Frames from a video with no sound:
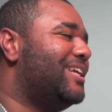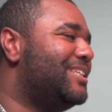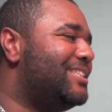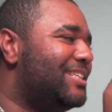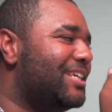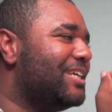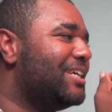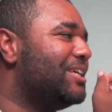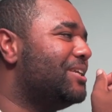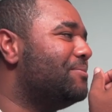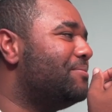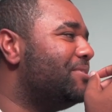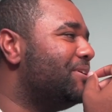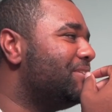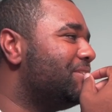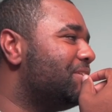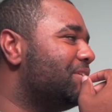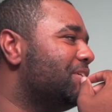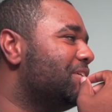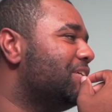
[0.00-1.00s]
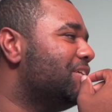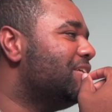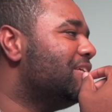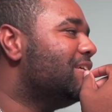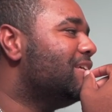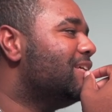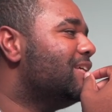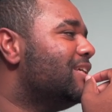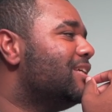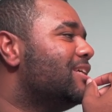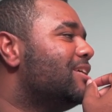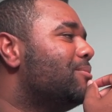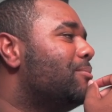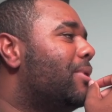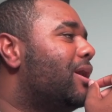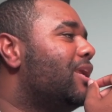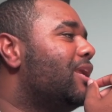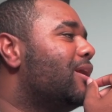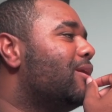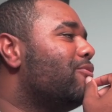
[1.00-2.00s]
to take in the piss, look.
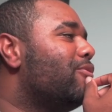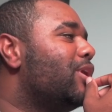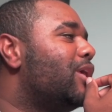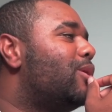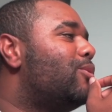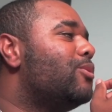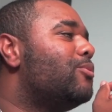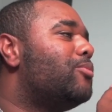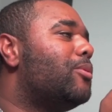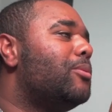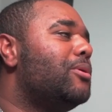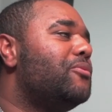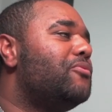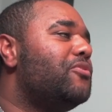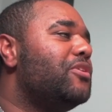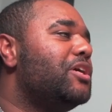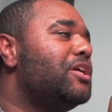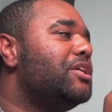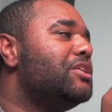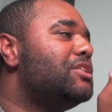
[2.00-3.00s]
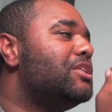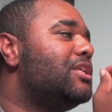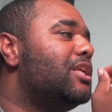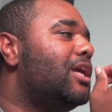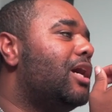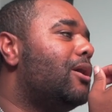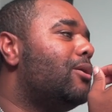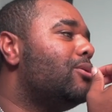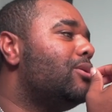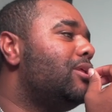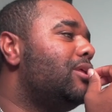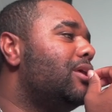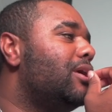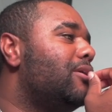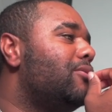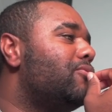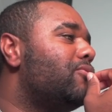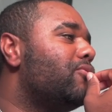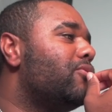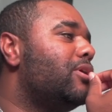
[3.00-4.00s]
Man Like Ricky would probably think it's an Audi
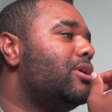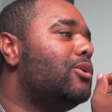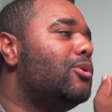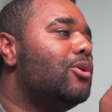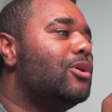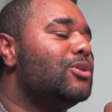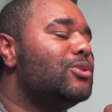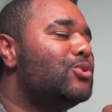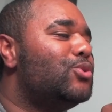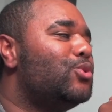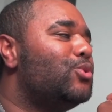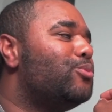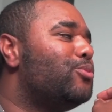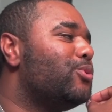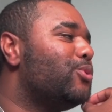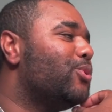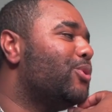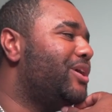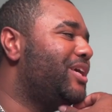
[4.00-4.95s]
A3, not a Subaru or